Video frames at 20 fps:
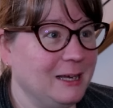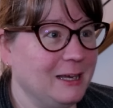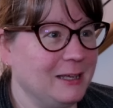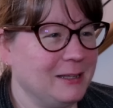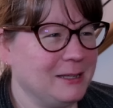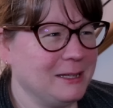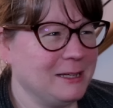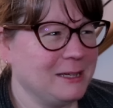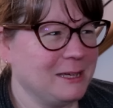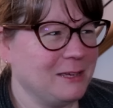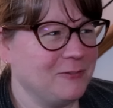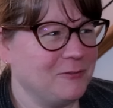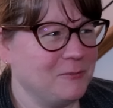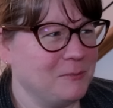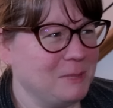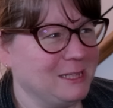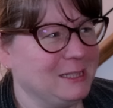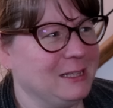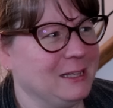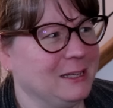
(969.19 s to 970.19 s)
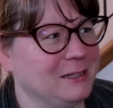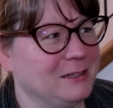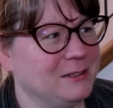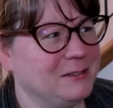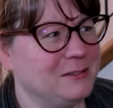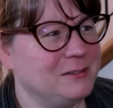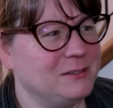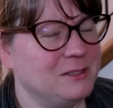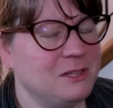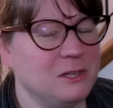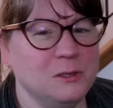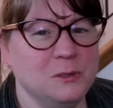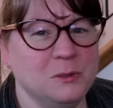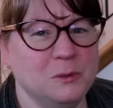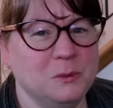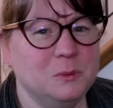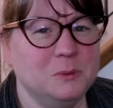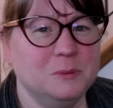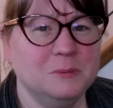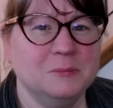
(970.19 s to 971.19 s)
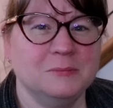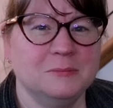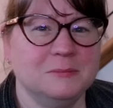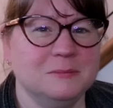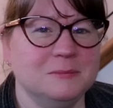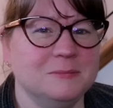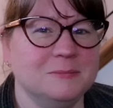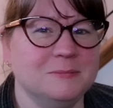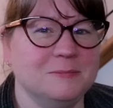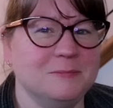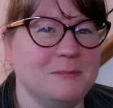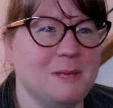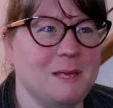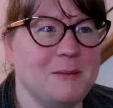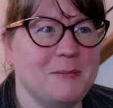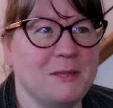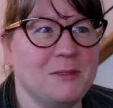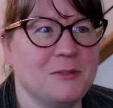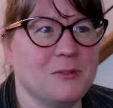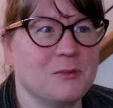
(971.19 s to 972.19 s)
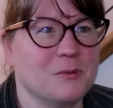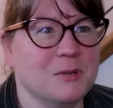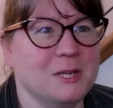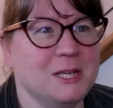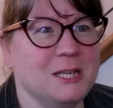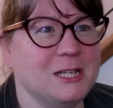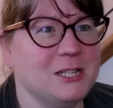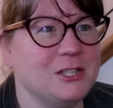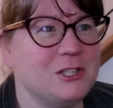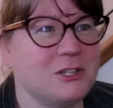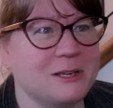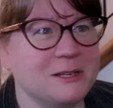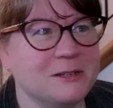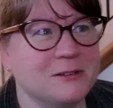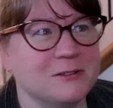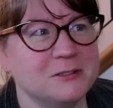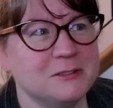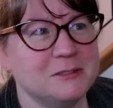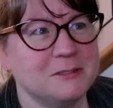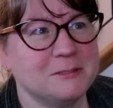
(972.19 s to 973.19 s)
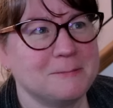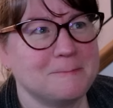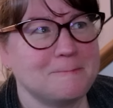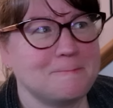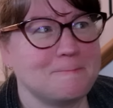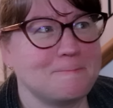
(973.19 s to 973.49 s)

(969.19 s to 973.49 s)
I think I've made like 2, maybe 3 hitchhikers.